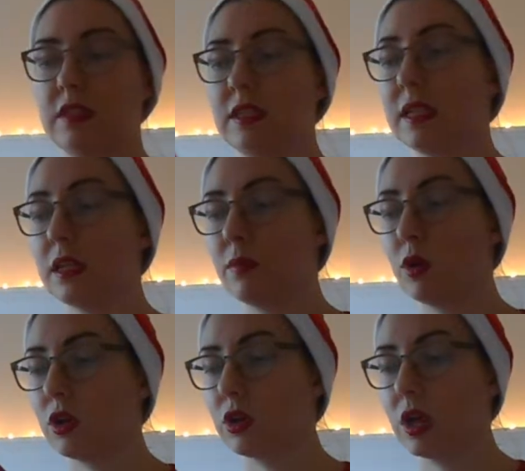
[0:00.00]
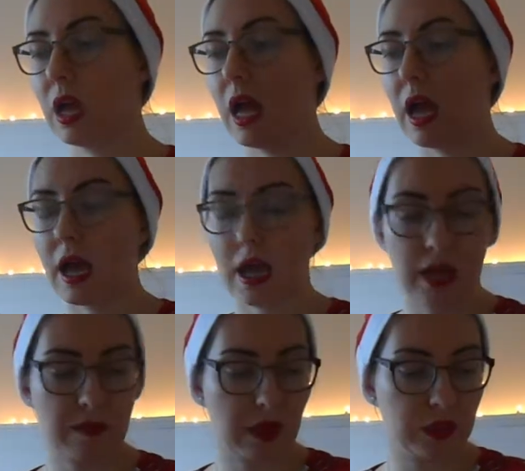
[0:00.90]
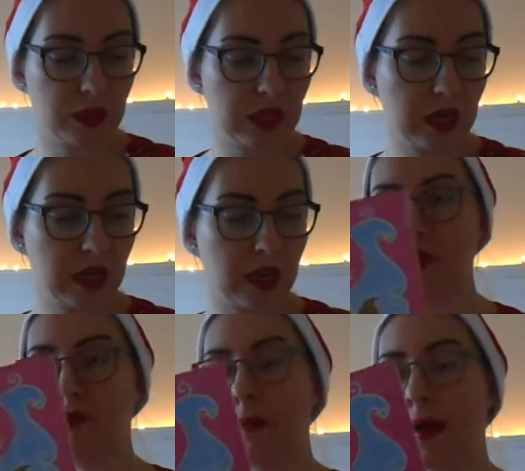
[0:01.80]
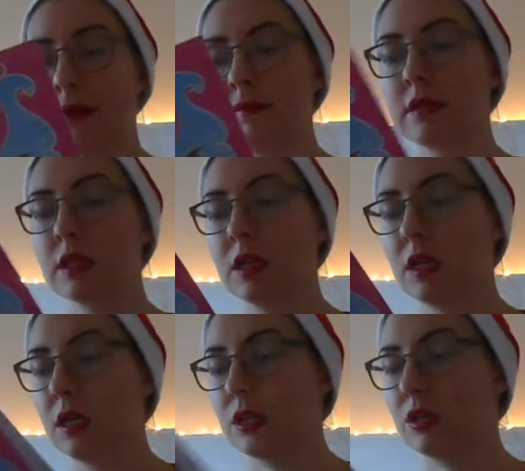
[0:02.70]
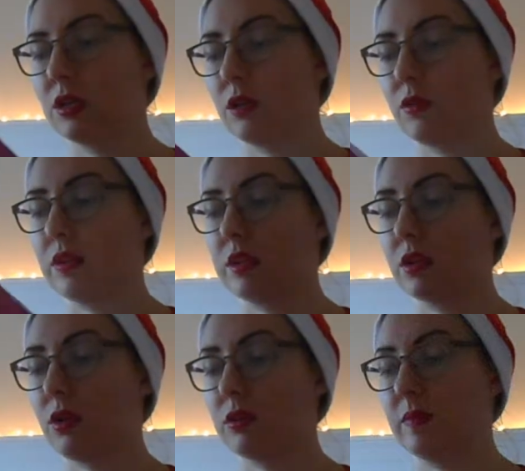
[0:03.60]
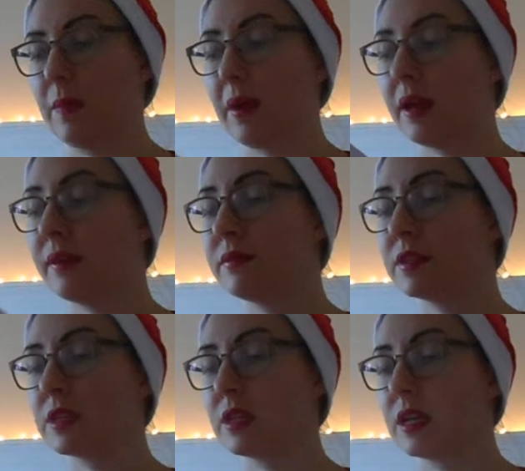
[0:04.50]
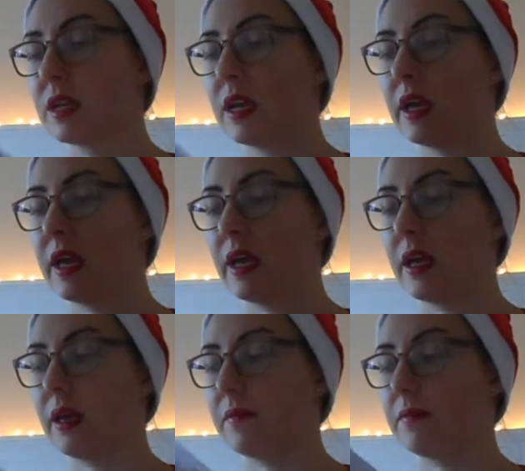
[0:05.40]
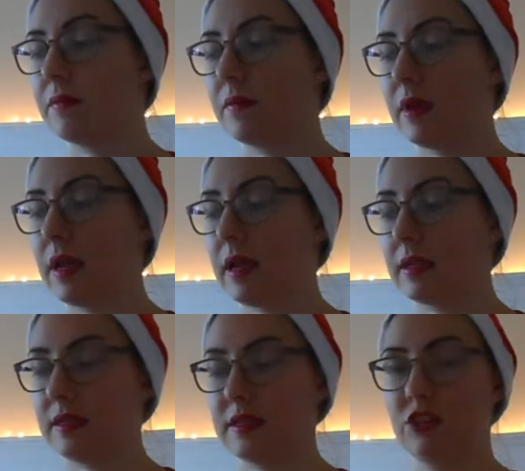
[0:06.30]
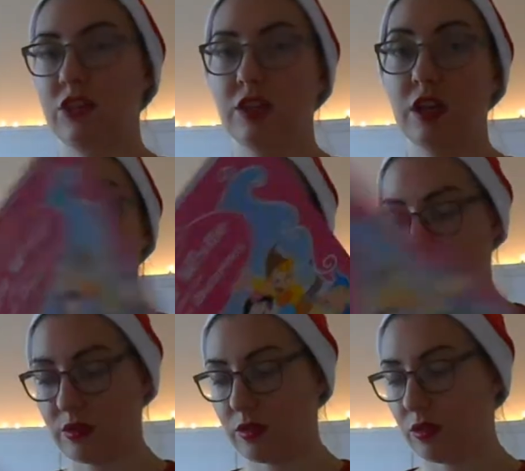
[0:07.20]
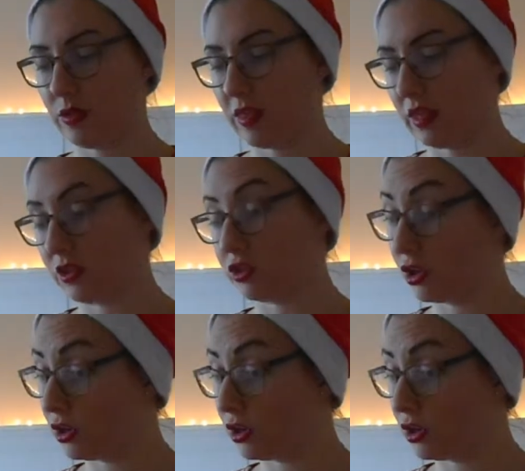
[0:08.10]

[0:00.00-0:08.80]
sticker book. I think it was for £1, so this cost me £1, and it's just another thing that's